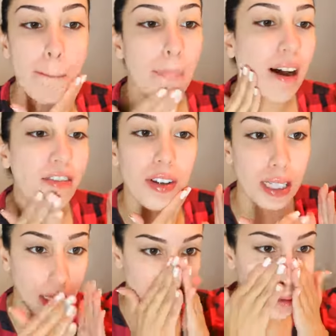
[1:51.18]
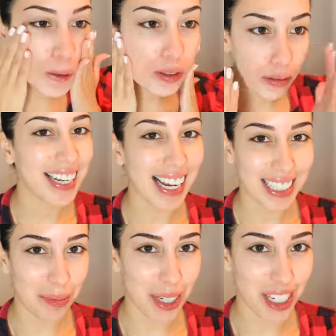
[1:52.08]
my face.
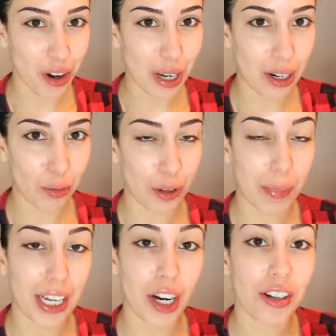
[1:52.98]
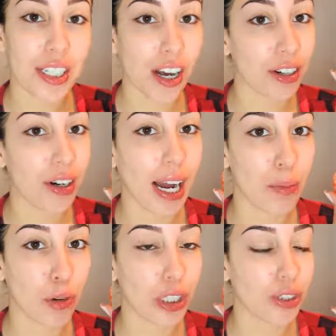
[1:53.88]
Next, I'm going to go in with my current under
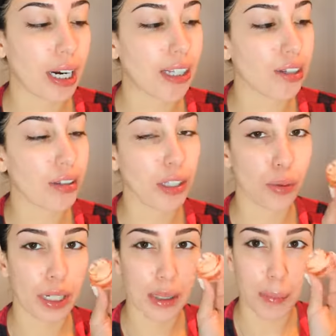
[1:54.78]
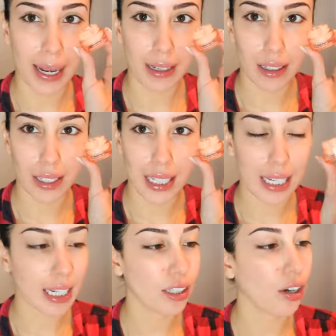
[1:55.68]
eye moisturizer. This one is by
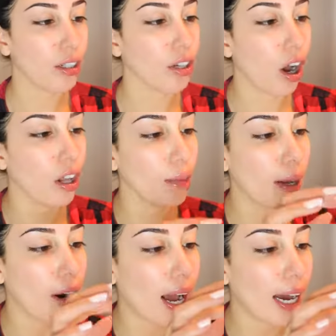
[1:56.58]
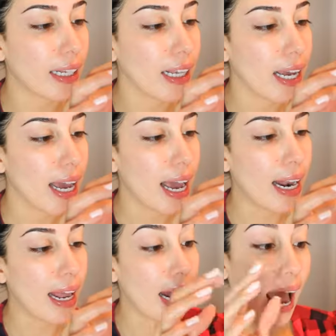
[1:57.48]
Clinique. It's called All About Eyes,
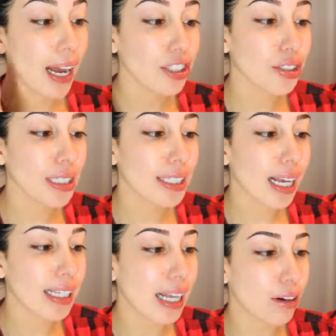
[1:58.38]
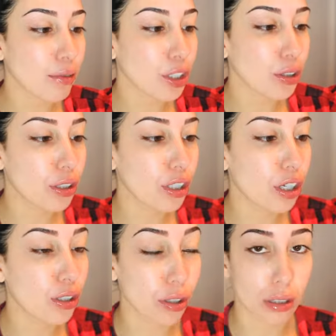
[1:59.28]
and it actually says that it
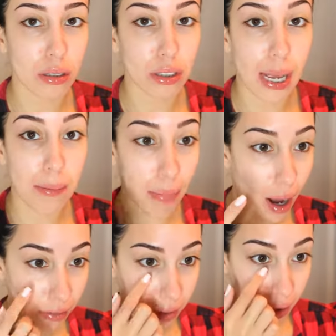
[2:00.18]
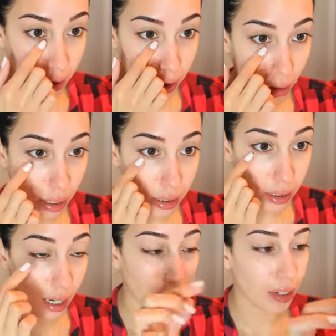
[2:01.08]
reduces circles and puffiness, so I
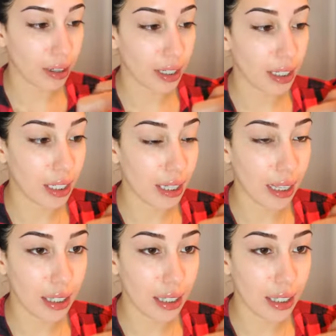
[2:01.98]
definitely need